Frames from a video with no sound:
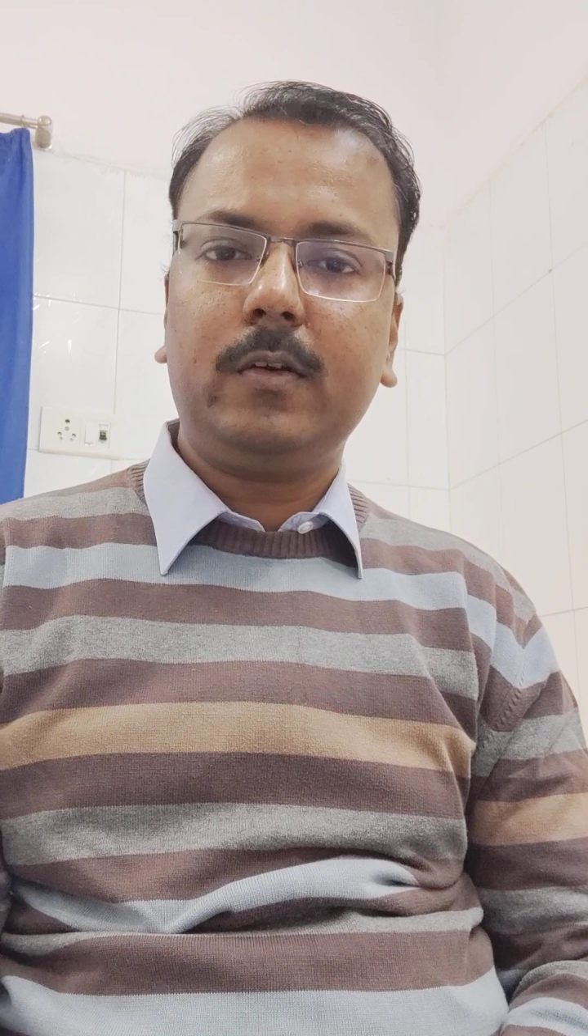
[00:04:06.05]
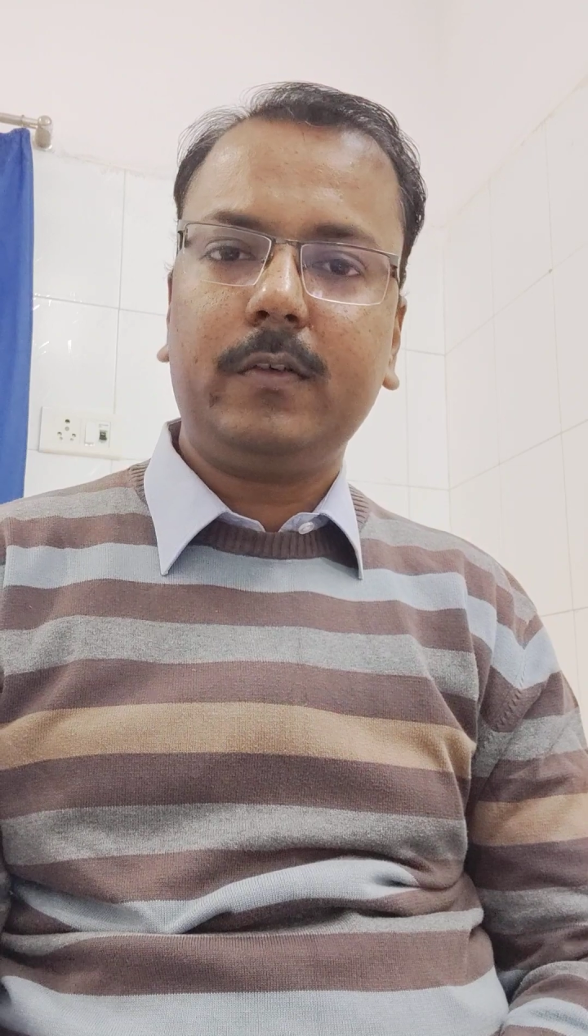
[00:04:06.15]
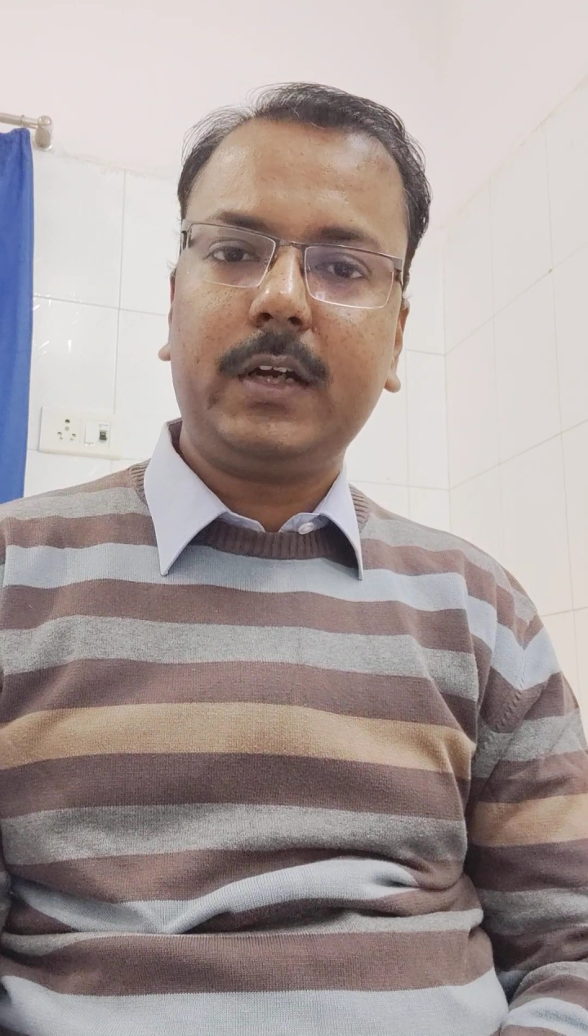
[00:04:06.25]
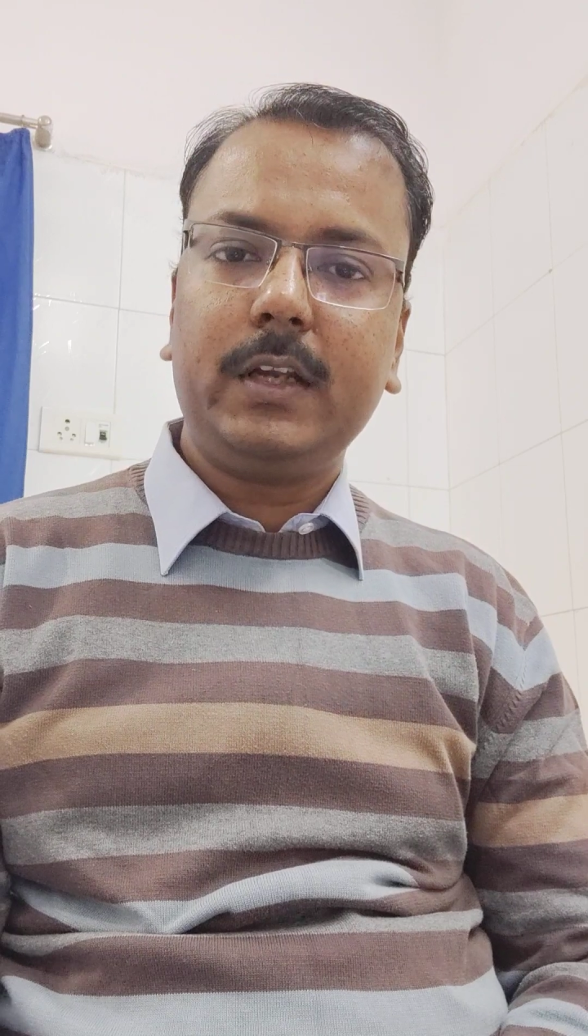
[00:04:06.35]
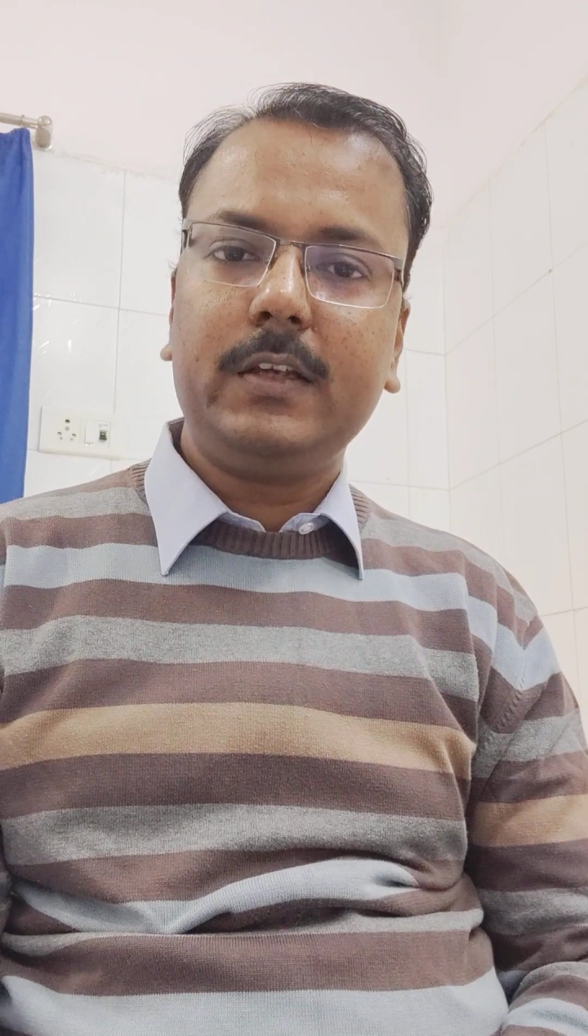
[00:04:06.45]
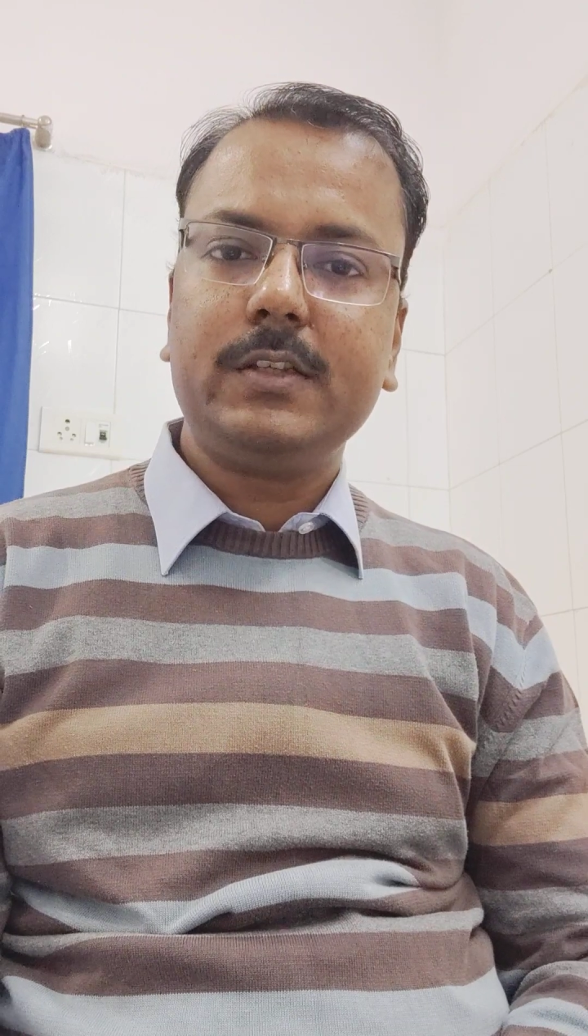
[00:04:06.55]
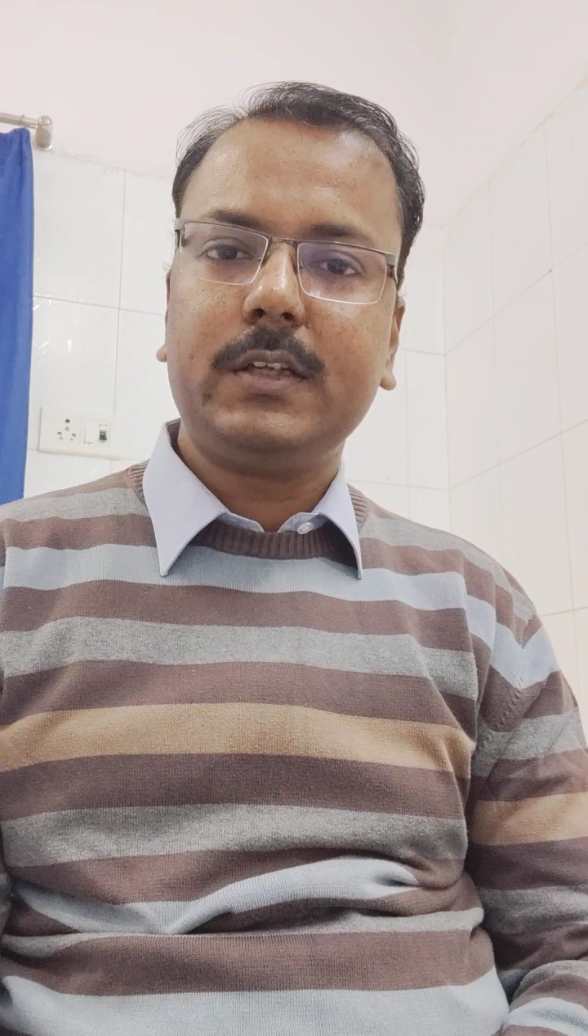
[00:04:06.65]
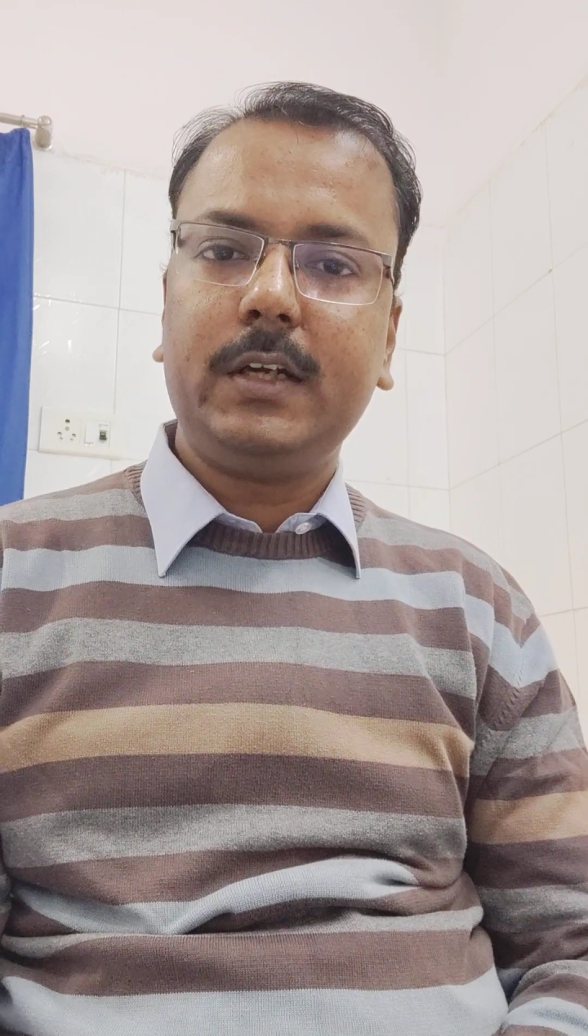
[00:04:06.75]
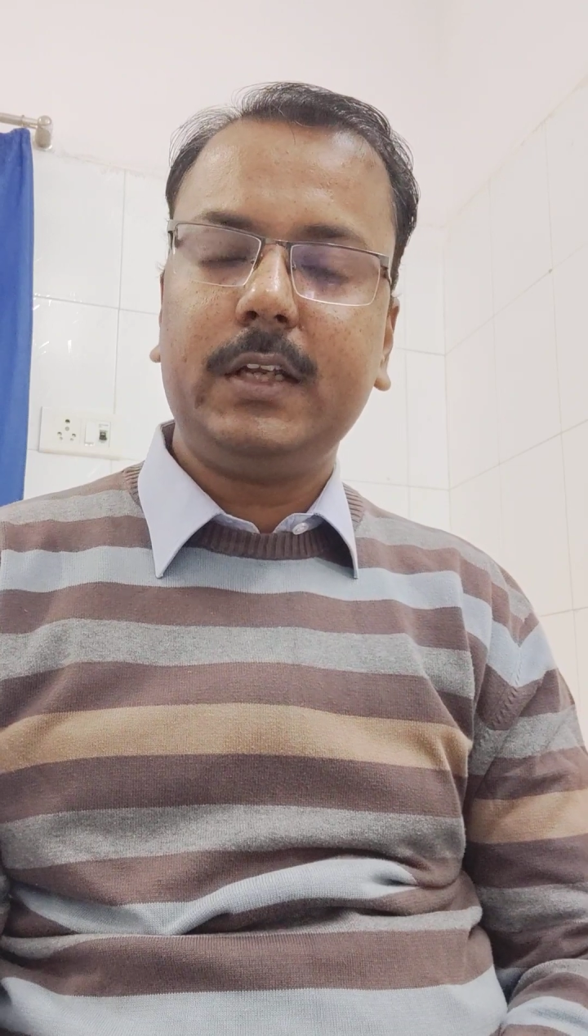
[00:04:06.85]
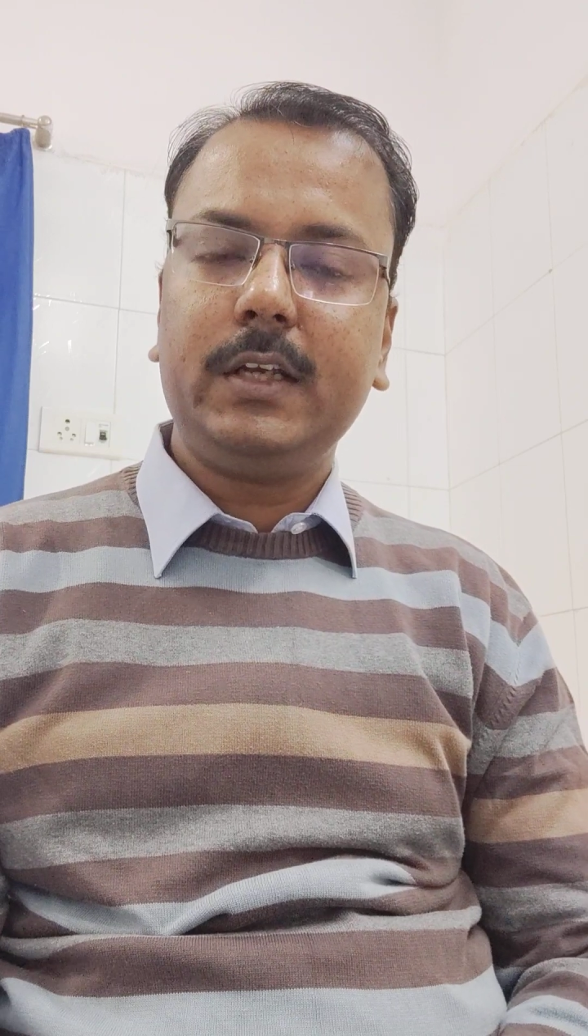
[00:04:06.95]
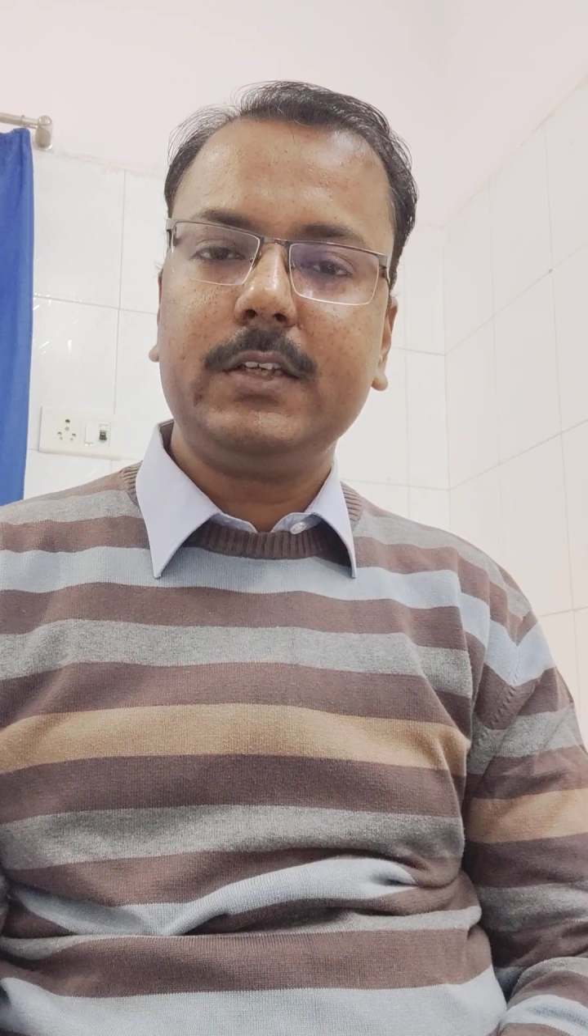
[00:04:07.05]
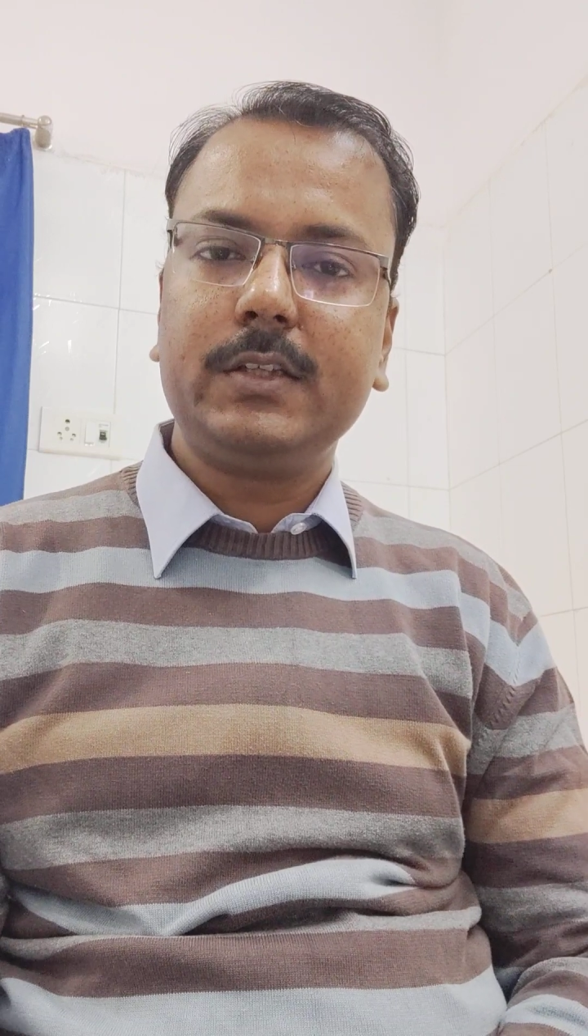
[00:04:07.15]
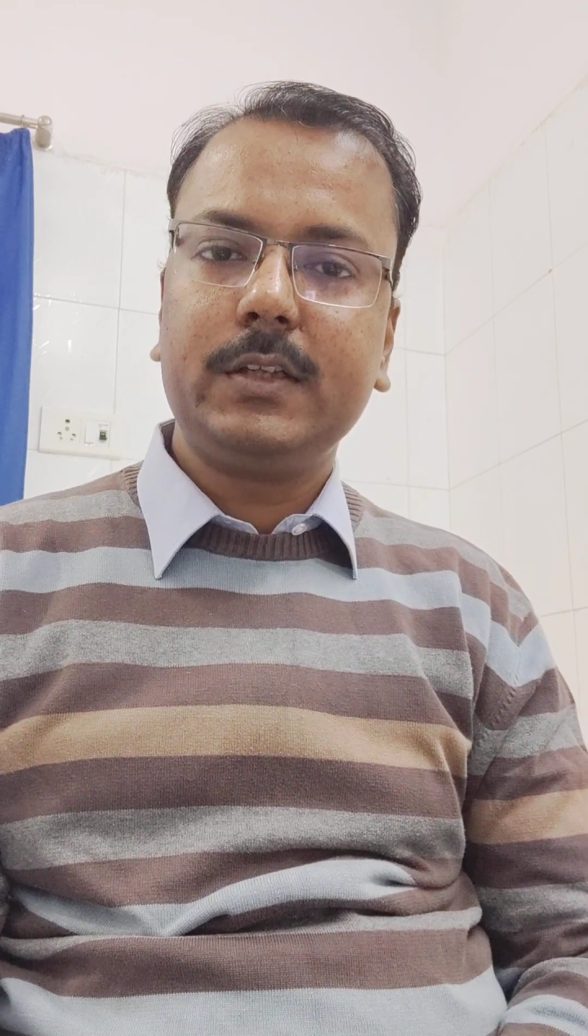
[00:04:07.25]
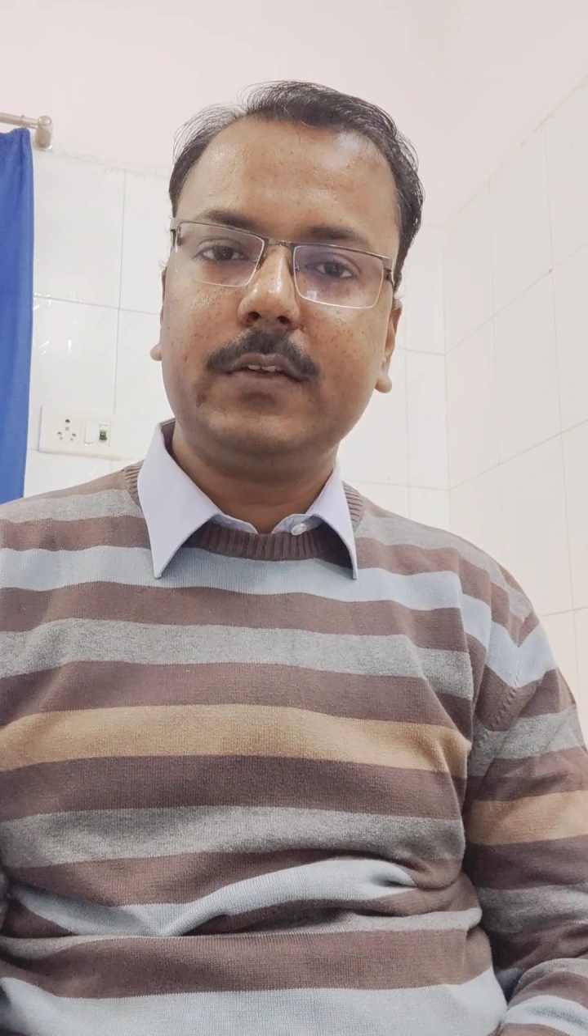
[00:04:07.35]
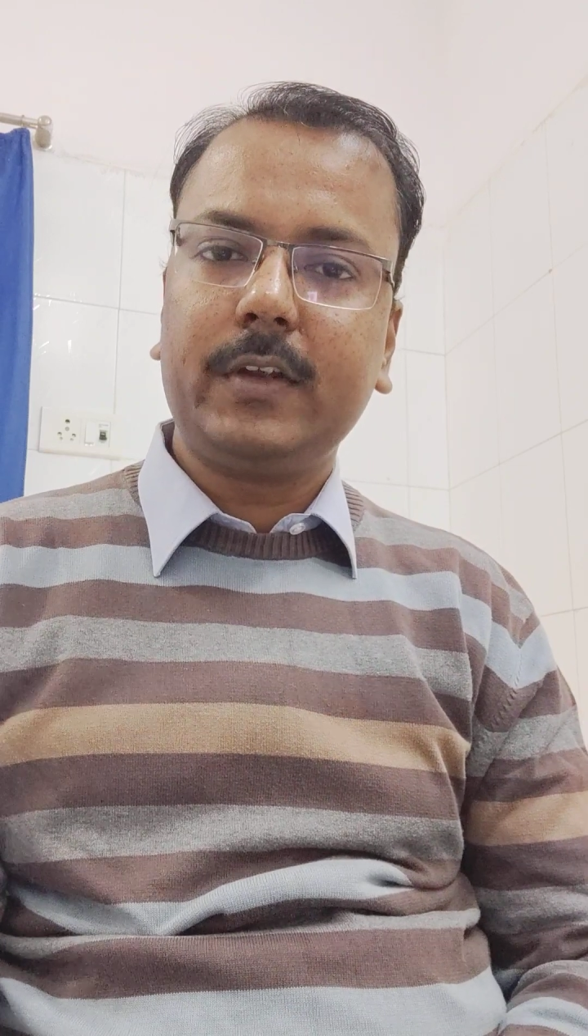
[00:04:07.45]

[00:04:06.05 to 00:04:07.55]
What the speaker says: contraindication, indication,